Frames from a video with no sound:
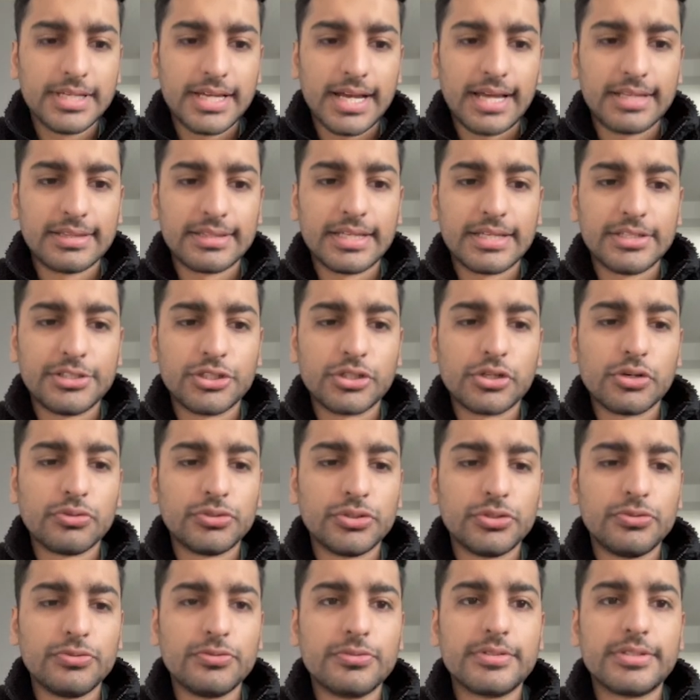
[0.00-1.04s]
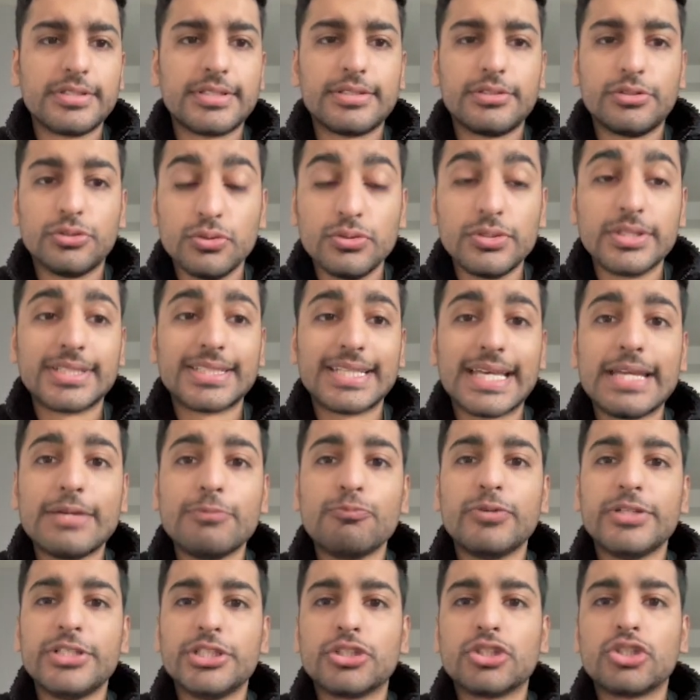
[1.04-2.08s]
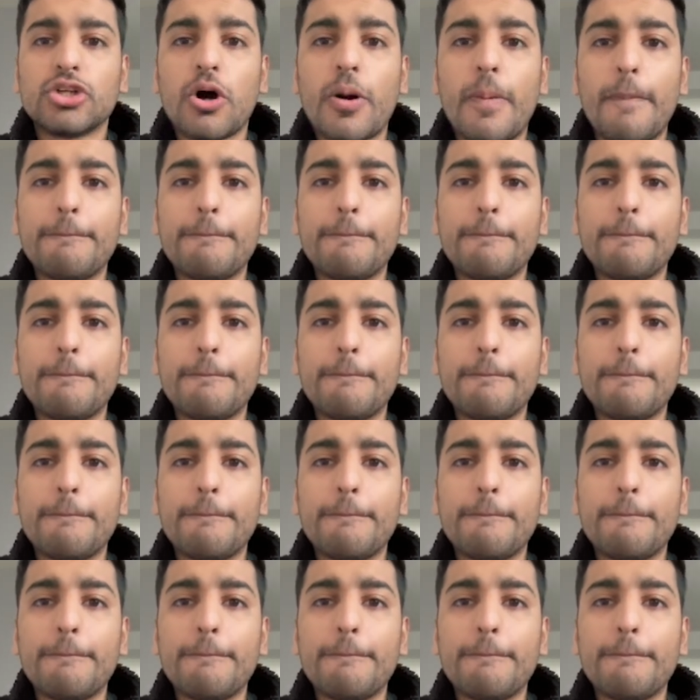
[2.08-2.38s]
and then you're going to do the same with your top